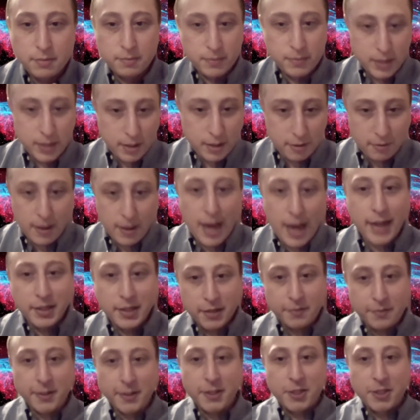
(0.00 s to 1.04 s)
you know lines
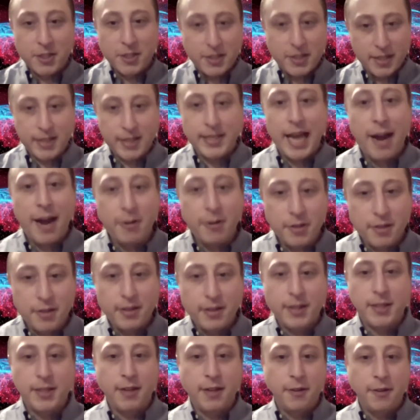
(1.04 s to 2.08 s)
of logistics out to
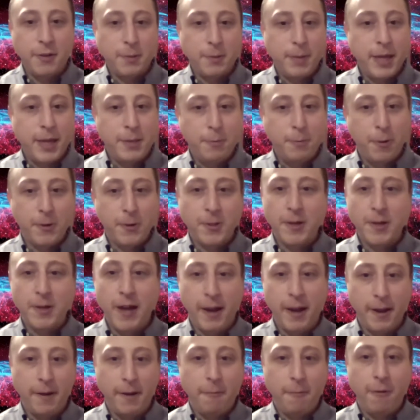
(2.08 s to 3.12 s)
these other spaceports they're not
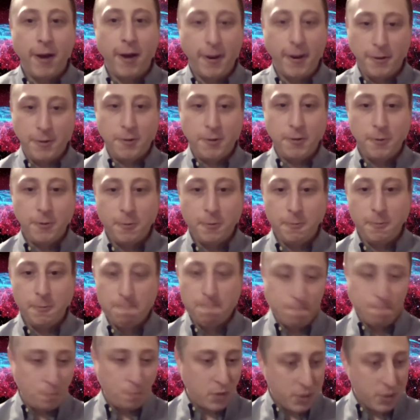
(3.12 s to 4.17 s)
going to want to
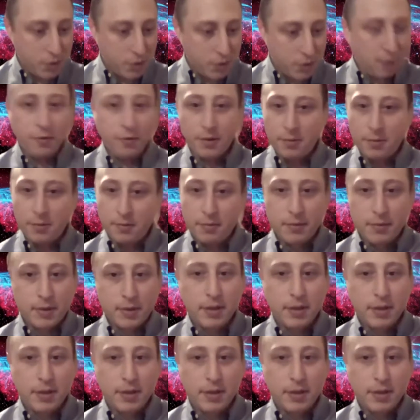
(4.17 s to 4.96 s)
start from